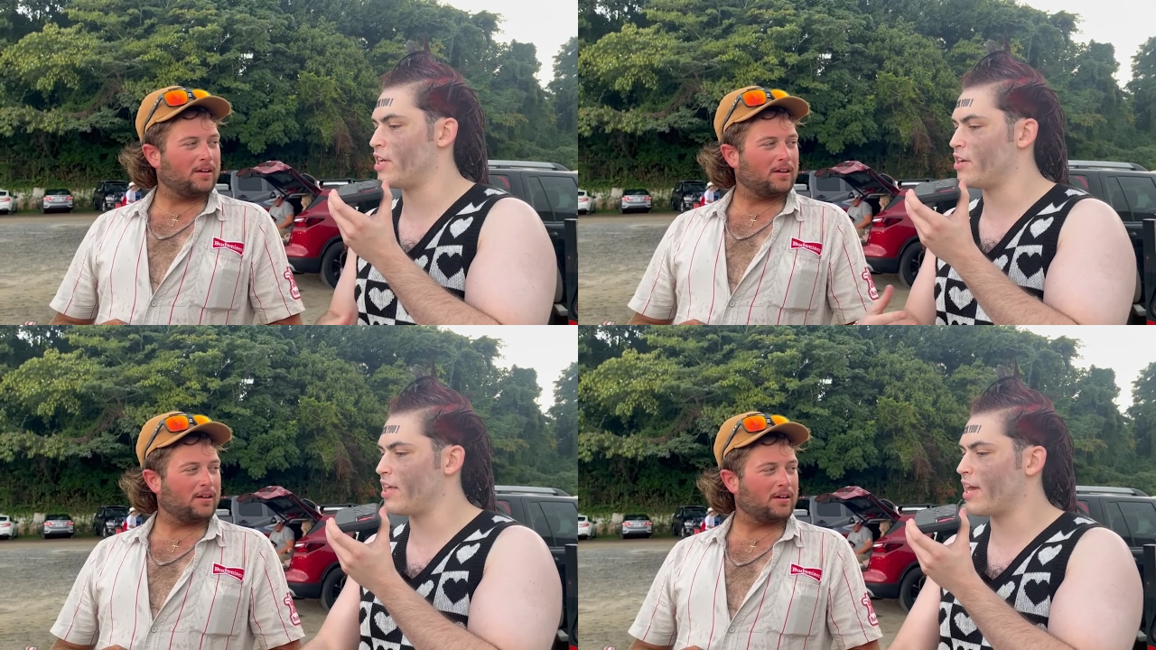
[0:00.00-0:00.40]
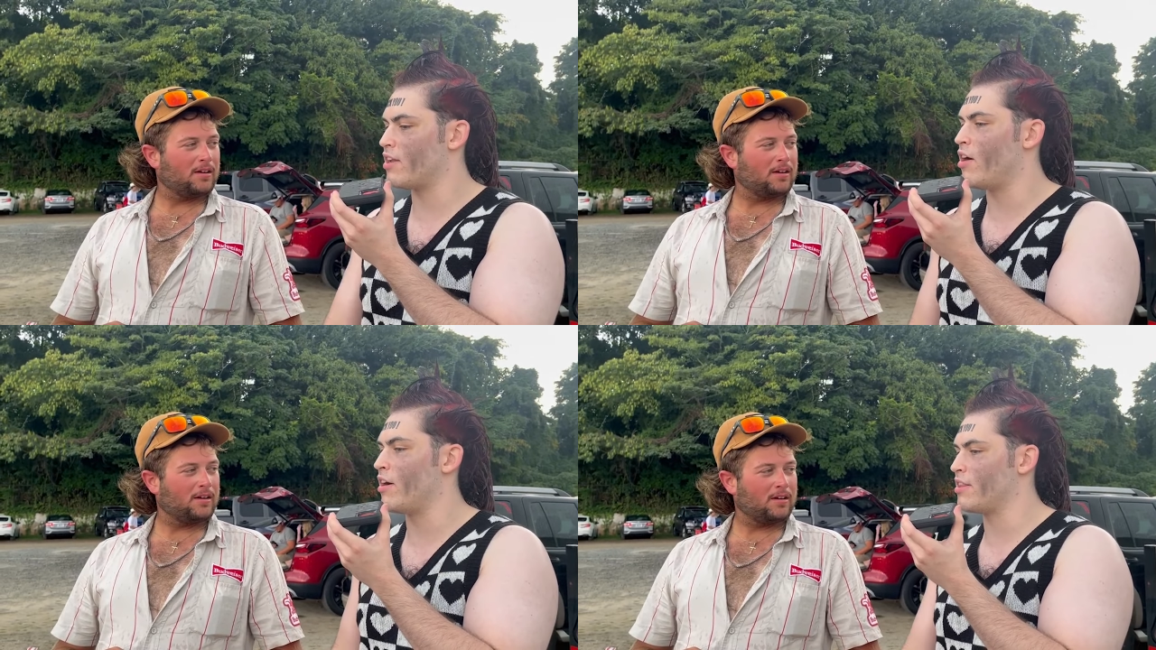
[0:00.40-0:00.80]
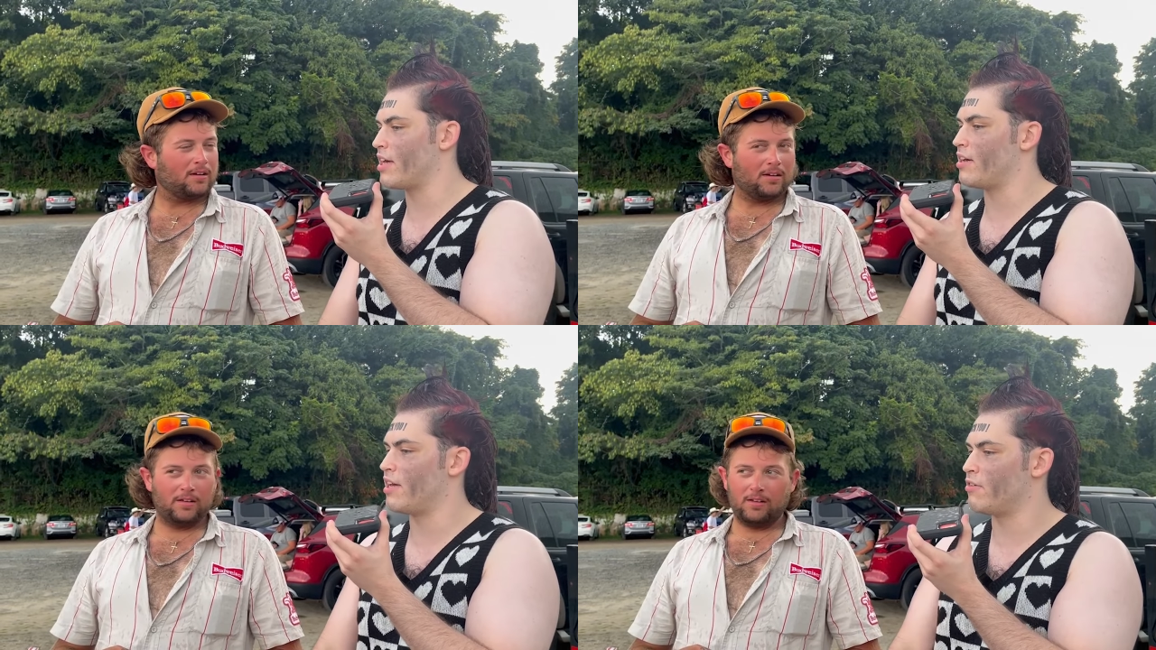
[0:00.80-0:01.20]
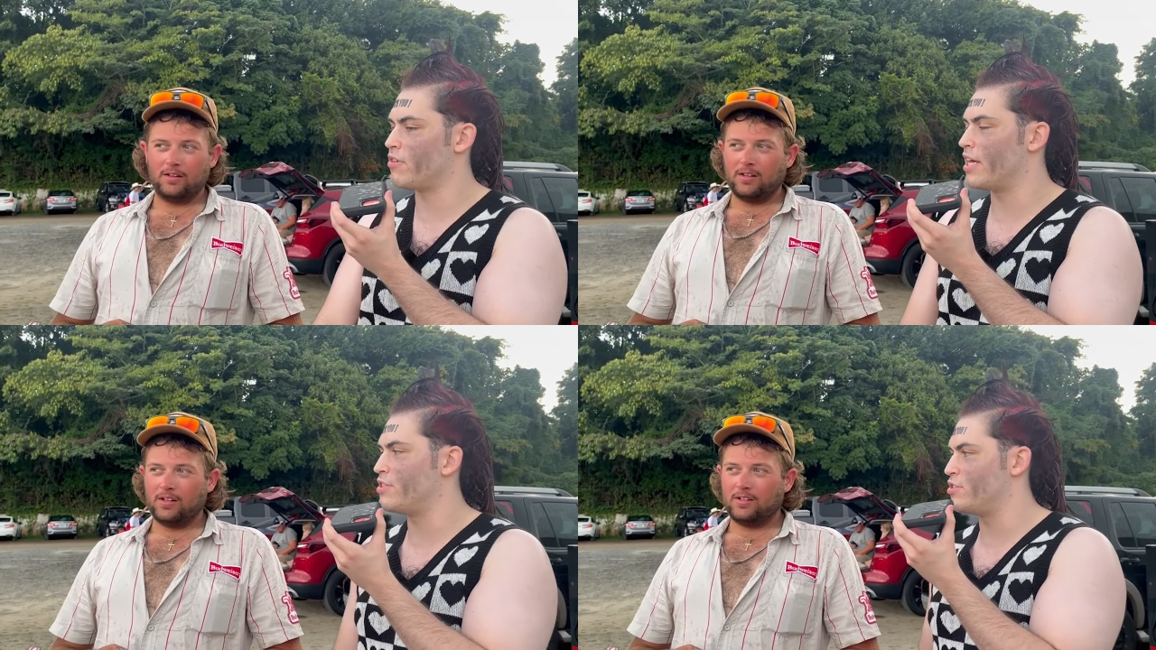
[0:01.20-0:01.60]
Speaker 1: could they get along in like a, in a
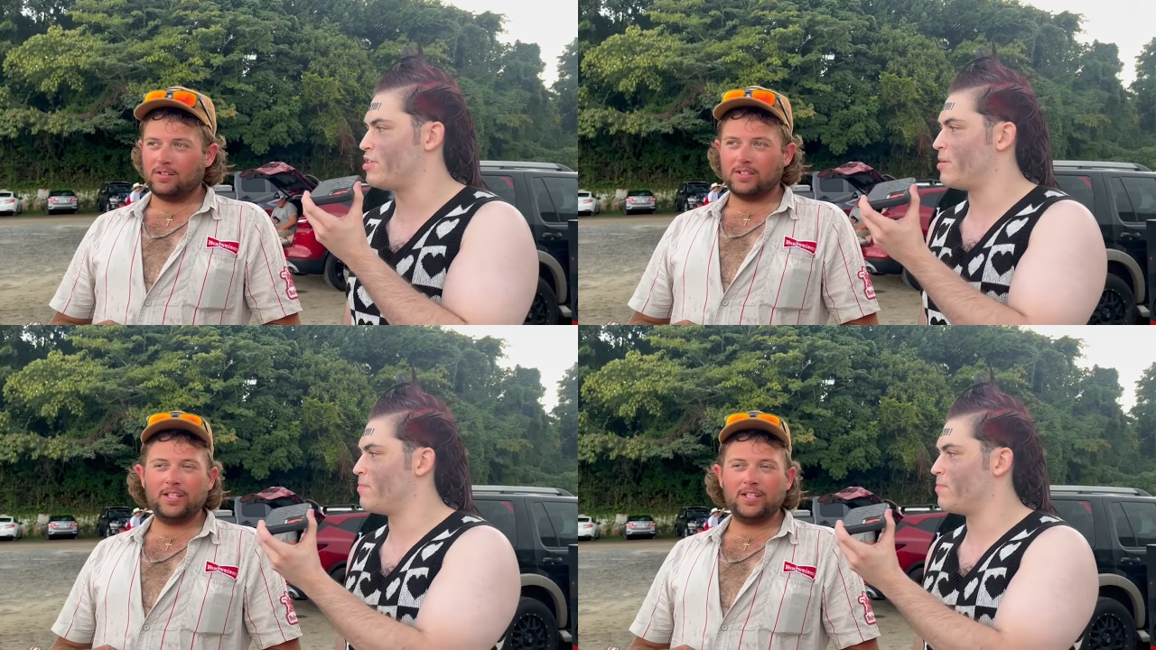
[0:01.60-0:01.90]
relationship?